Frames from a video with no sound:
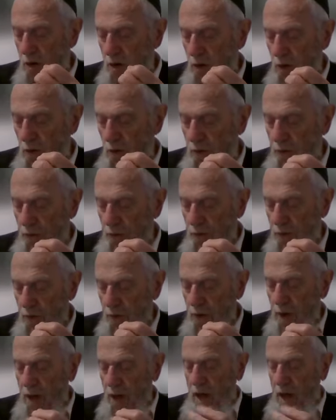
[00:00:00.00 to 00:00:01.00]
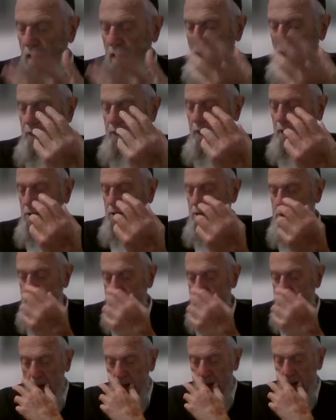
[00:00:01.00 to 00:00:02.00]
of
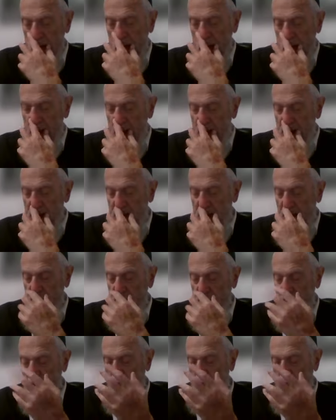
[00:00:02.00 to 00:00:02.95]
others that he